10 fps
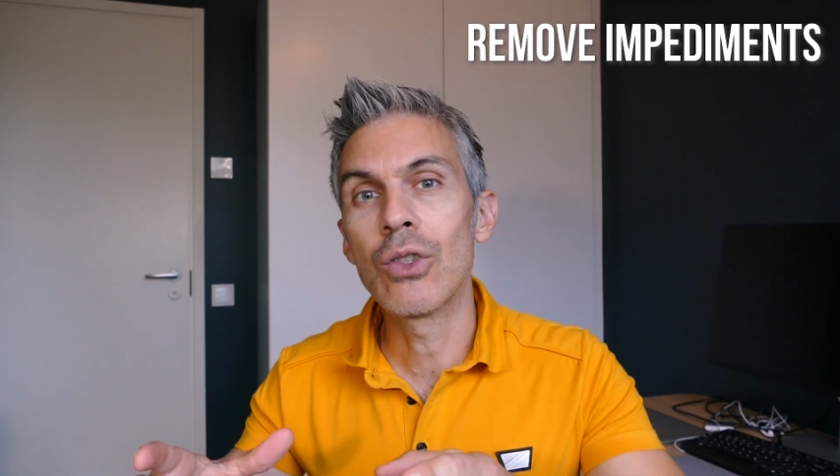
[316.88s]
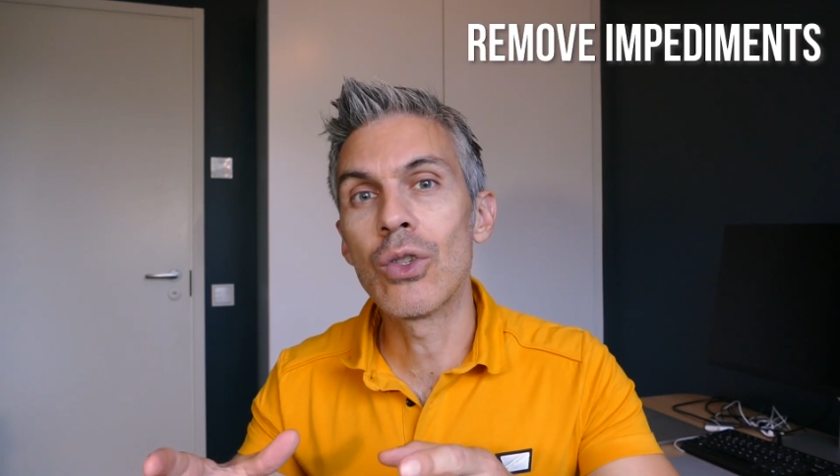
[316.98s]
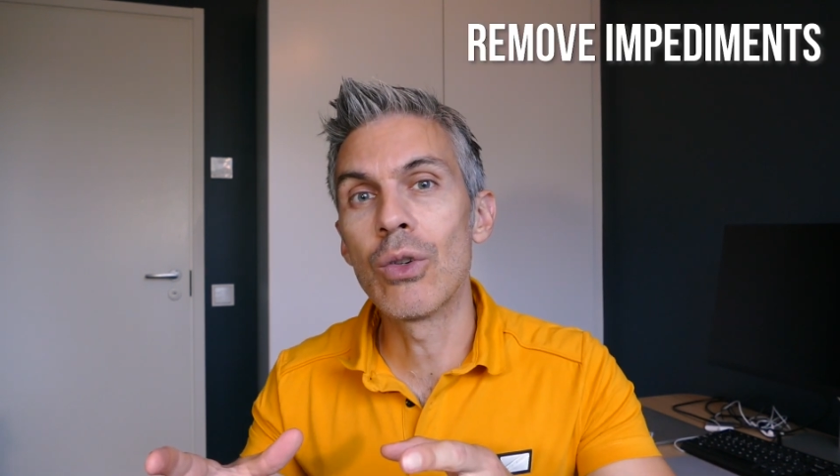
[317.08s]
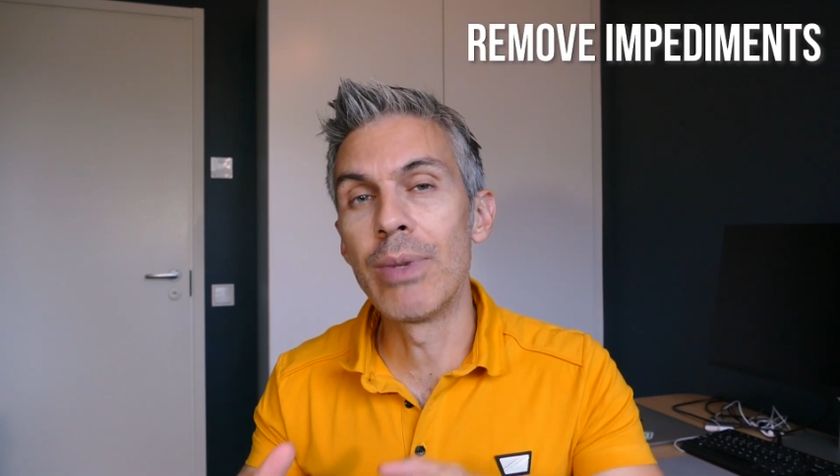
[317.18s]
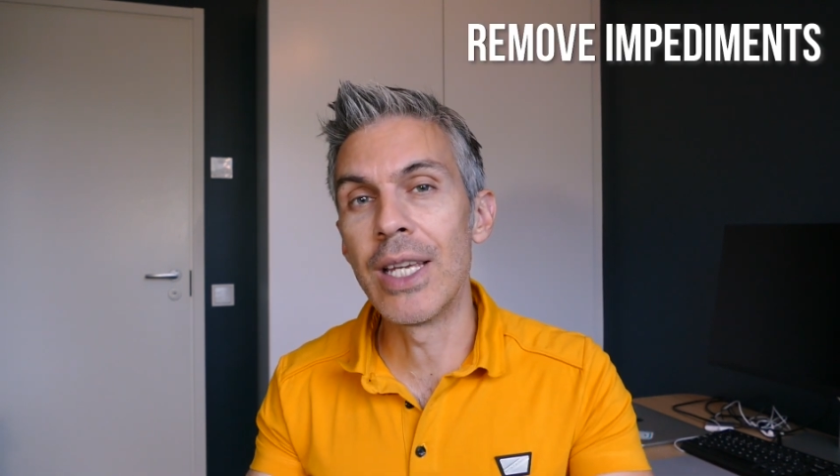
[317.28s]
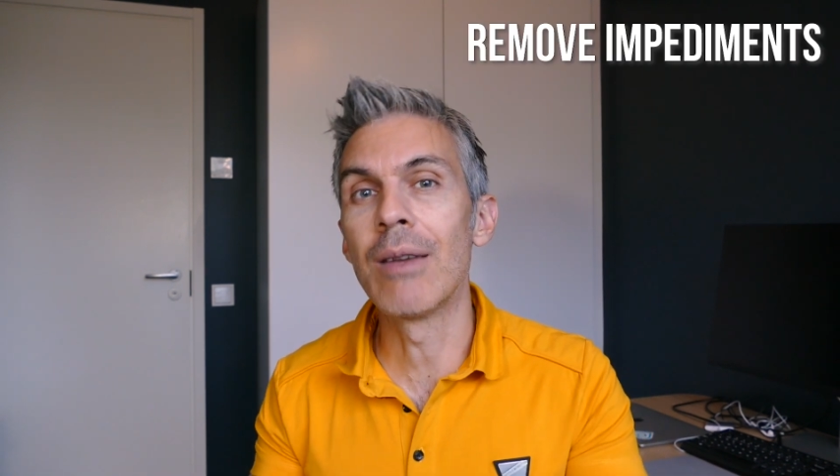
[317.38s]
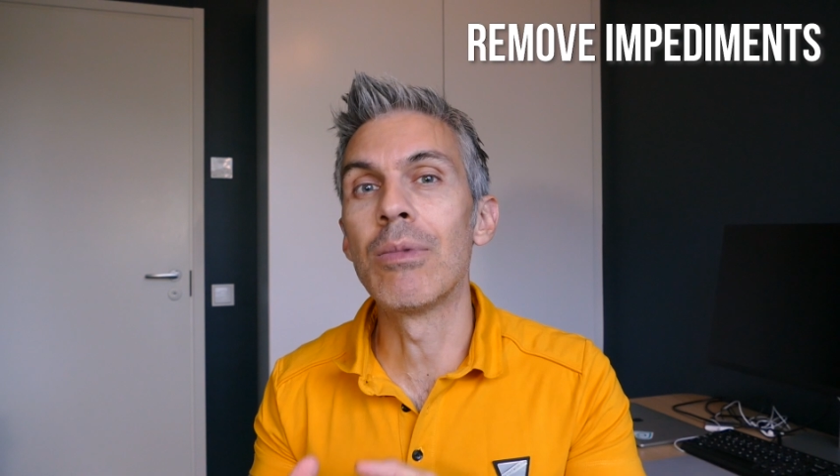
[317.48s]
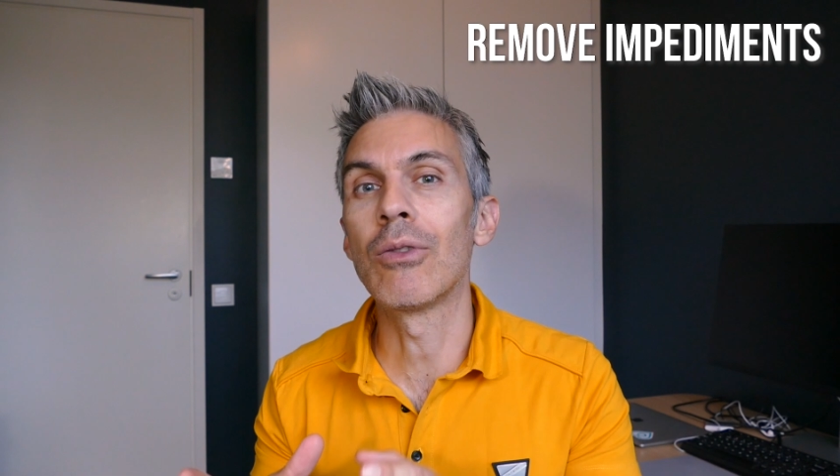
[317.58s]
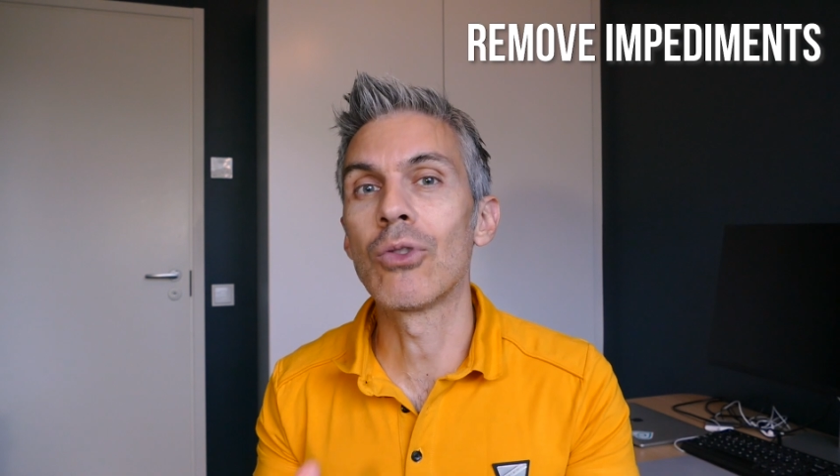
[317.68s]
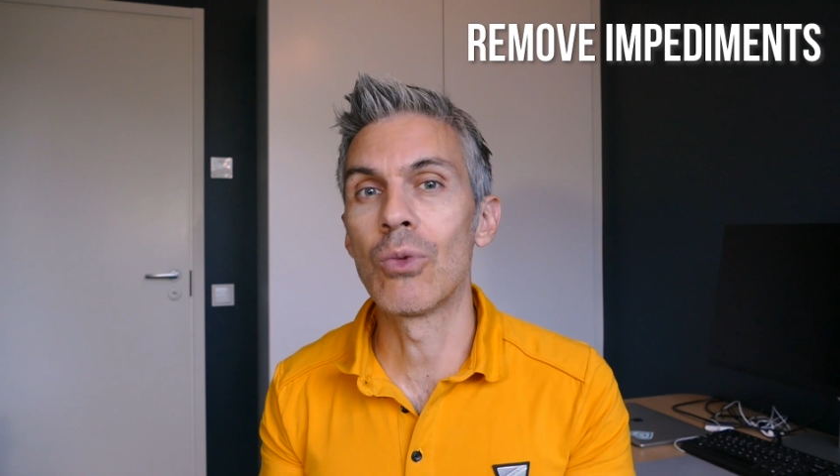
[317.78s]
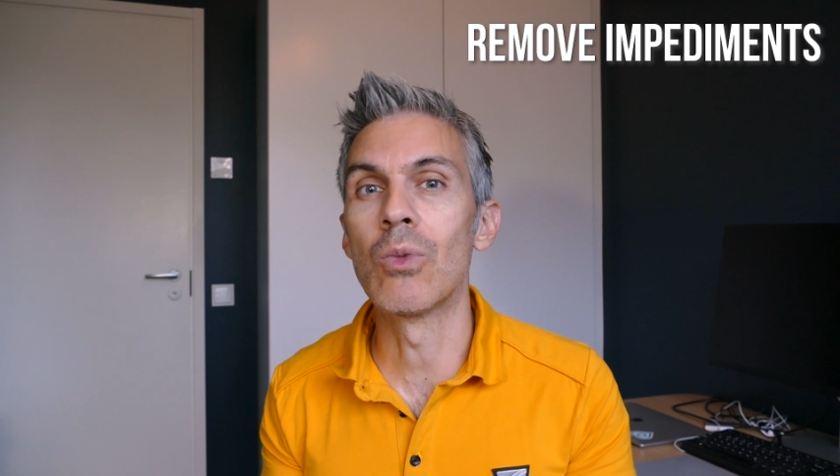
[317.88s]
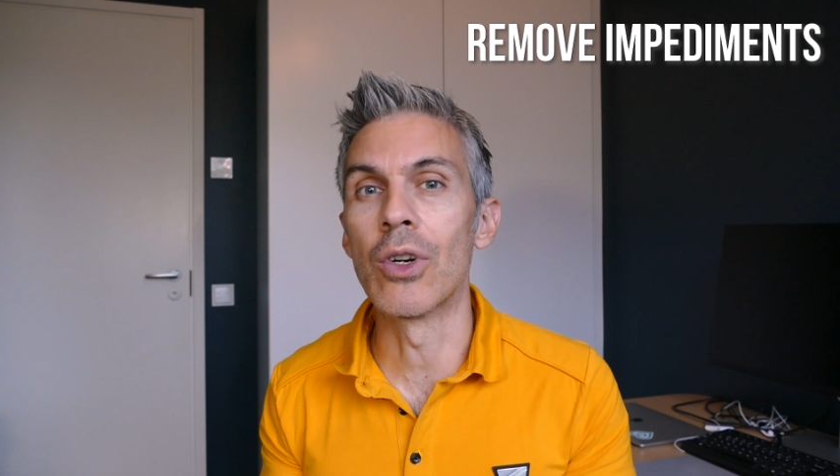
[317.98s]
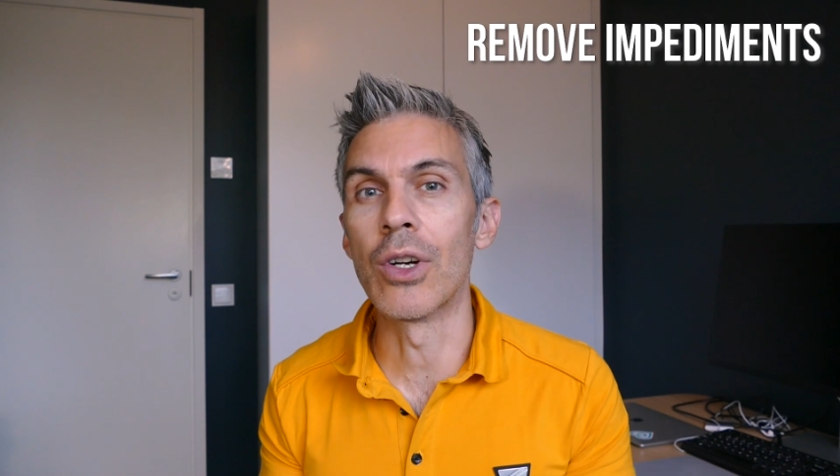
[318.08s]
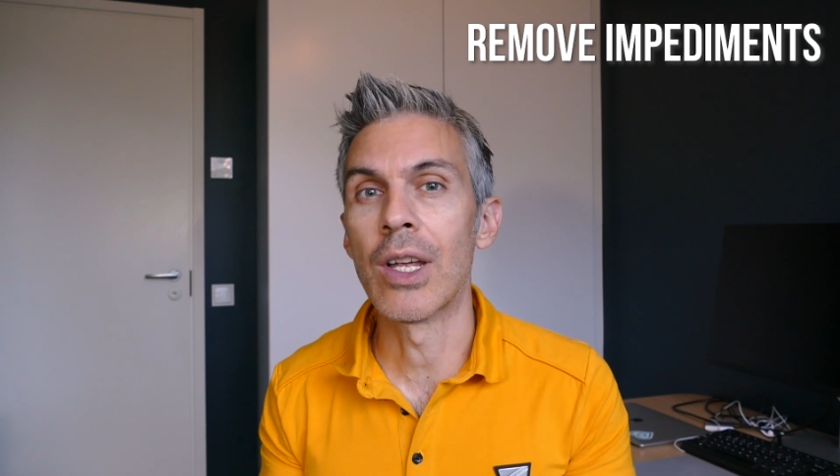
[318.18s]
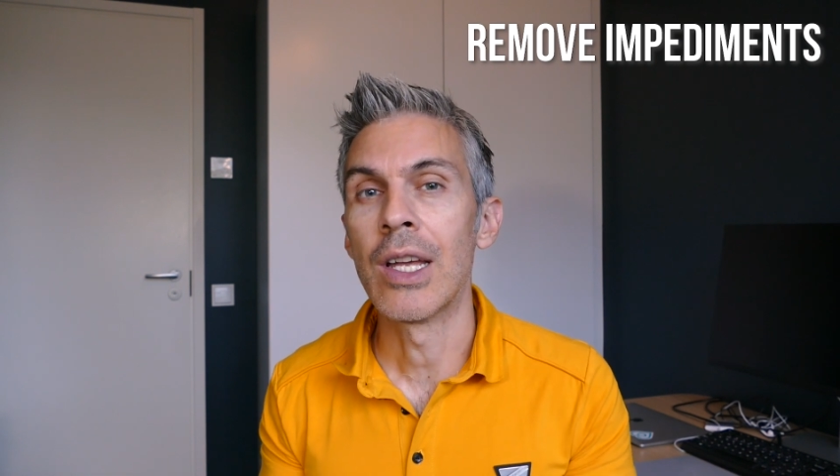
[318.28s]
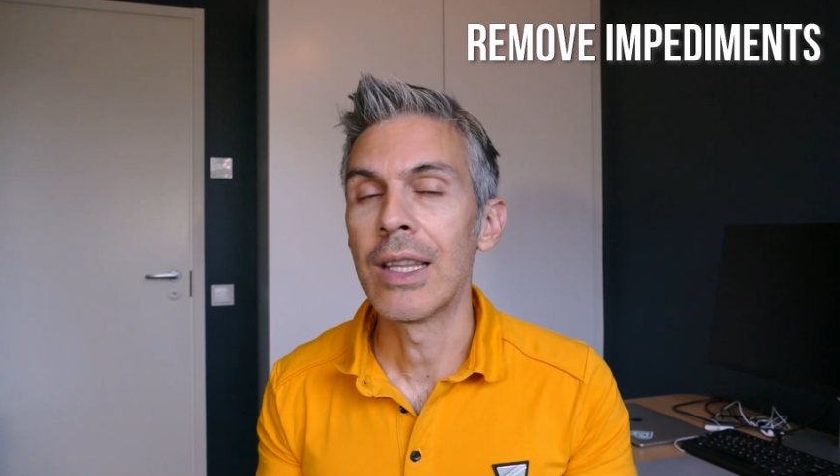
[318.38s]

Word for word: to be able to work.